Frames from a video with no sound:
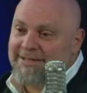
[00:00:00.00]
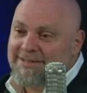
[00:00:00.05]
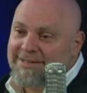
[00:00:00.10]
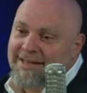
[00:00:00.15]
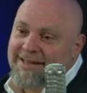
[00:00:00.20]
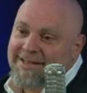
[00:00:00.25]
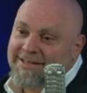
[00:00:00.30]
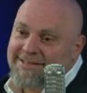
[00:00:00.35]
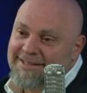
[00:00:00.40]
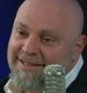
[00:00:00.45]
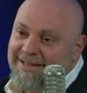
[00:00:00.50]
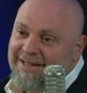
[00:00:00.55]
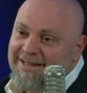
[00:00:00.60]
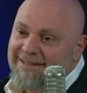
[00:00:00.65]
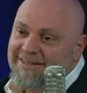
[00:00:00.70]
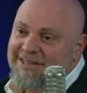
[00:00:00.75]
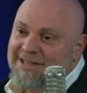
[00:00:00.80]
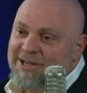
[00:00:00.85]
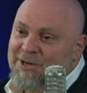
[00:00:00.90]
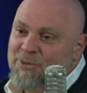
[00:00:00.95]
says,
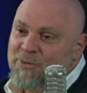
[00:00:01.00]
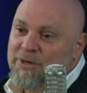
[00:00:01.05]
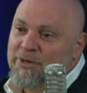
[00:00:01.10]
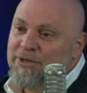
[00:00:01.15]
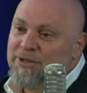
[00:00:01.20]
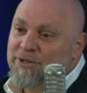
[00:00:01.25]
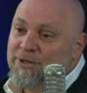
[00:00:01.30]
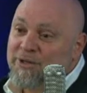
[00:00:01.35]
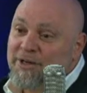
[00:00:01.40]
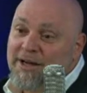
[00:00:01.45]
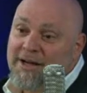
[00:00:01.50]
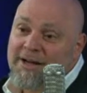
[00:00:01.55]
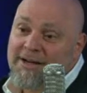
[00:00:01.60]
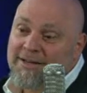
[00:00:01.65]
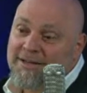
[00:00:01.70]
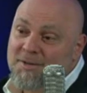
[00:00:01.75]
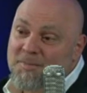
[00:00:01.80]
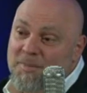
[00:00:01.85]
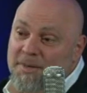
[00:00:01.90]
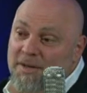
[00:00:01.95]
there will your
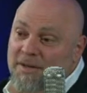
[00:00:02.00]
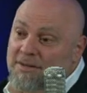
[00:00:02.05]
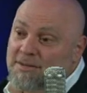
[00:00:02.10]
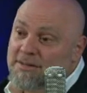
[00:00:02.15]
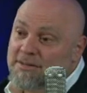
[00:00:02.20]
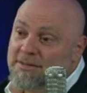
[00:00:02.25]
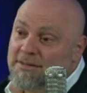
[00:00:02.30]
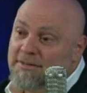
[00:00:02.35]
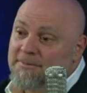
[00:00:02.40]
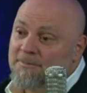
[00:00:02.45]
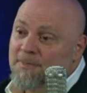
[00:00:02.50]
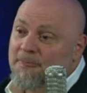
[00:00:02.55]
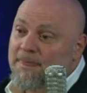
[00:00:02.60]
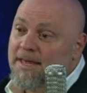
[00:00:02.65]
heart be also.